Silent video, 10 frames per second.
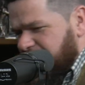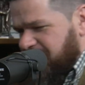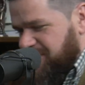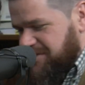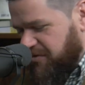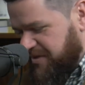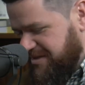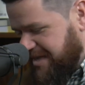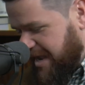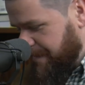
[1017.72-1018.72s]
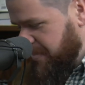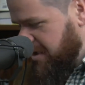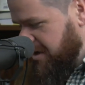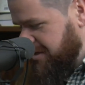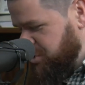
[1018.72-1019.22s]
through it and there's all these like
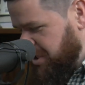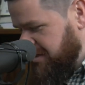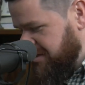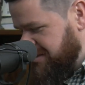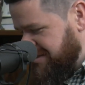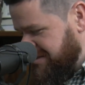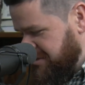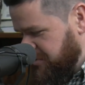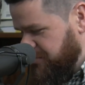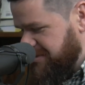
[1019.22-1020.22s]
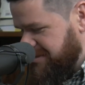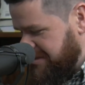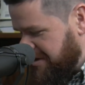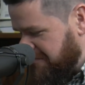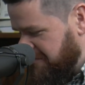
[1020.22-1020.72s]
agendas and to dos and
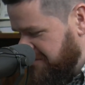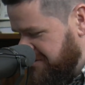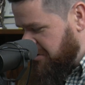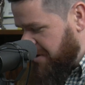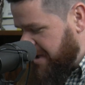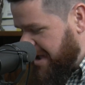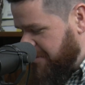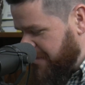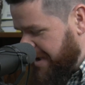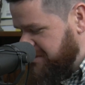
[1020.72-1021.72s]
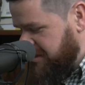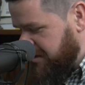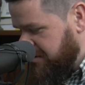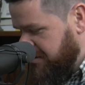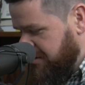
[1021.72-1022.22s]
stuff. So I'm, yeah. I'm
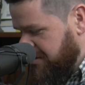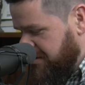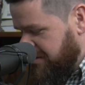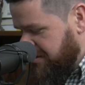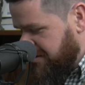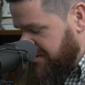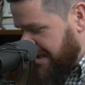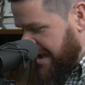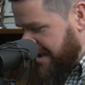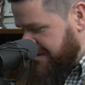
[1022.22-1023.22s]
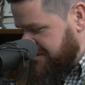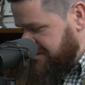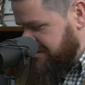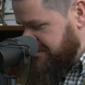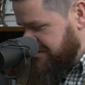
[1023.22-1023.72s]
imagining
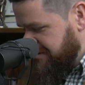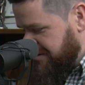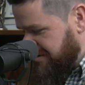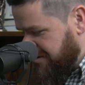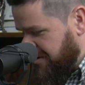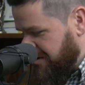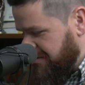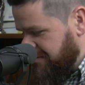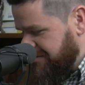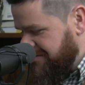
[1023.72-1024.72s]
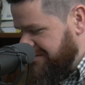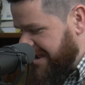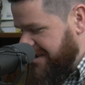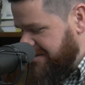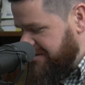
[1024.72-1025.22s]
guys are
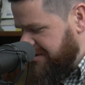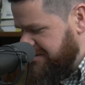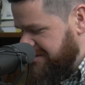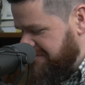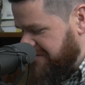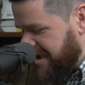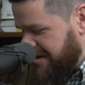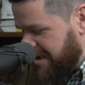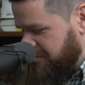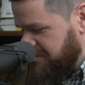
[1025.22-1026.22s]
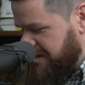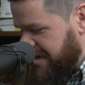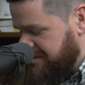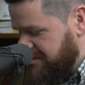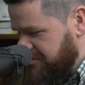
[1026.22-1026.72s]
liking this. In fact, I was going to
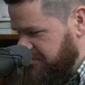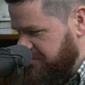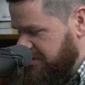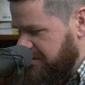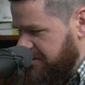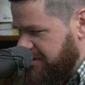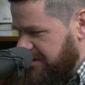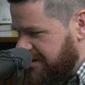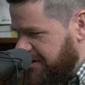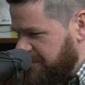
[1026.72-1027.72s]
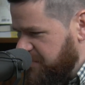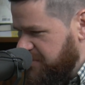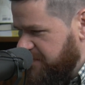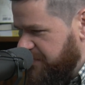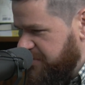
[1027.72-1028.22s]
ask you. Um,
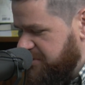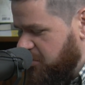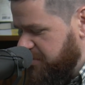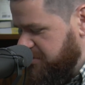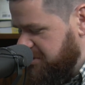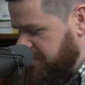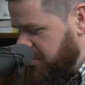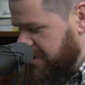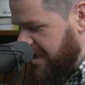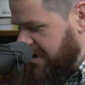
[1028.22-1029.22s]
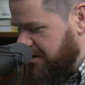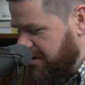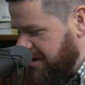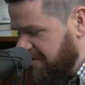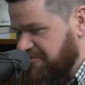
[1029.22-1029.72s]
you told me you spoke at
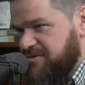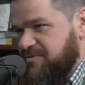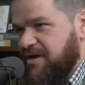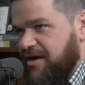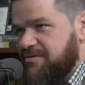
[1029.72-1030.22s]
a conference with